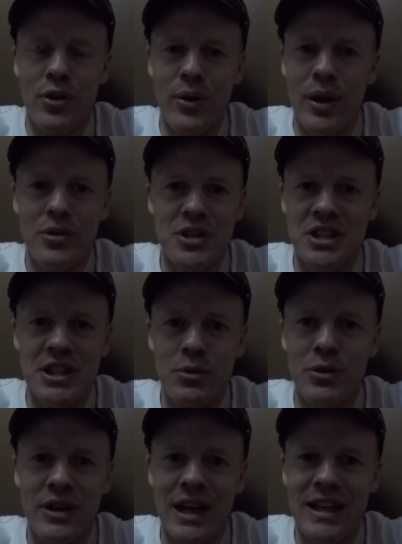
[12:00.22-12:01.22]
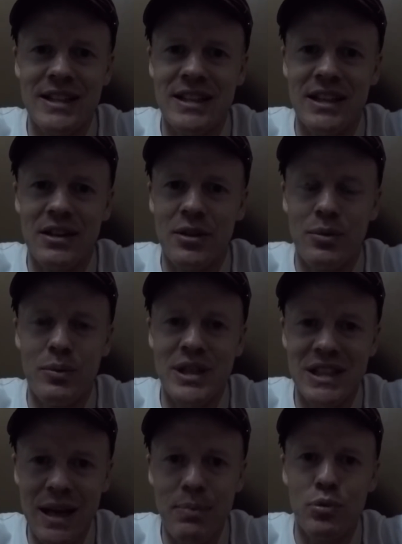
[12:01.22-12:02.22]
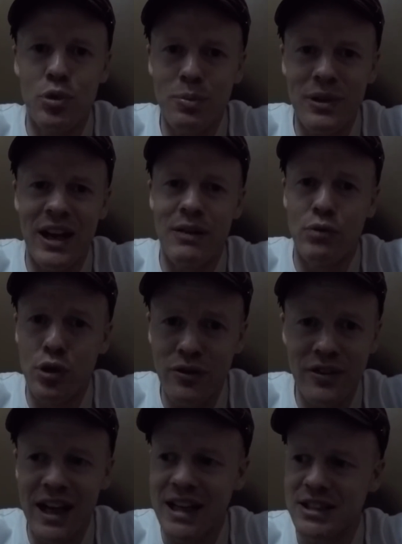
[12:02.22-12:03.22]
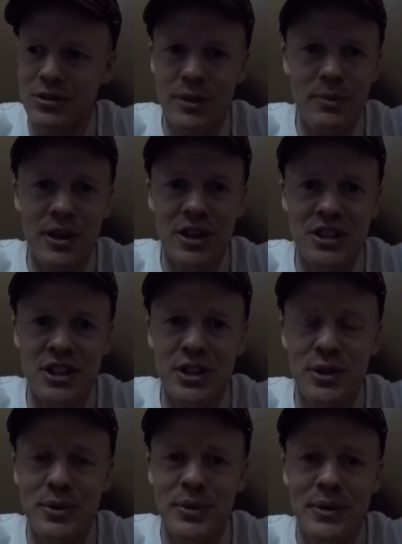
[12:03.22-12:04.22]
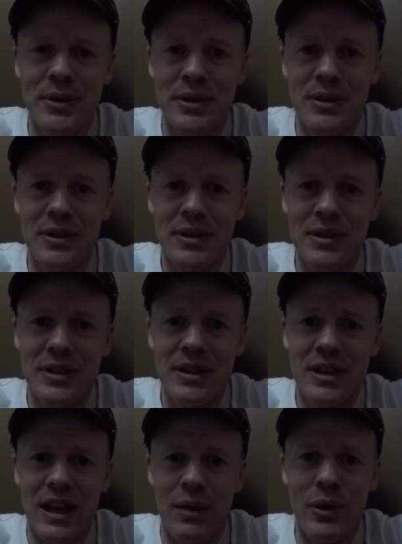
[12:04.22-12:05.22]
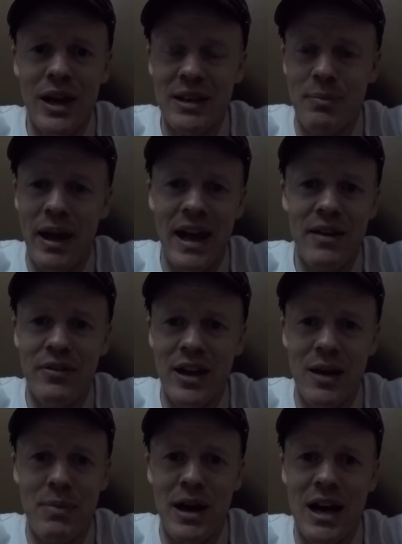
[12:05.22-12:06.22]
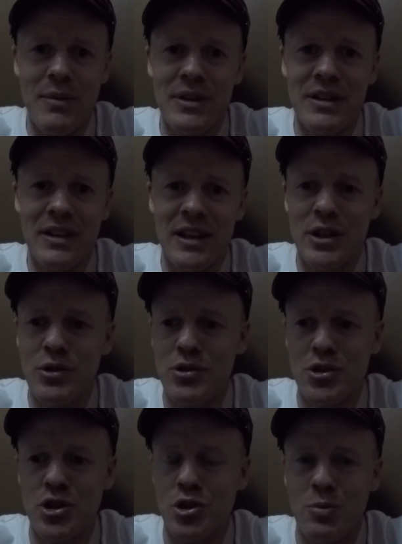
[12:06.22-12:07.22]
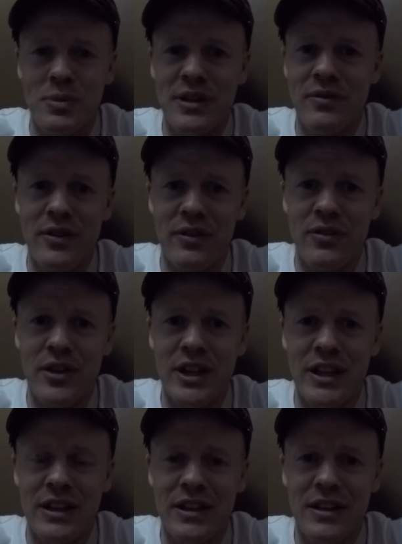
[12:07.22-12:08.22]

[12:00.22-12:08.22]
2 hours, you still wouldn't answer. We slept rough last night because of you. And we're at the paying for that apartment and you just jumped in for free.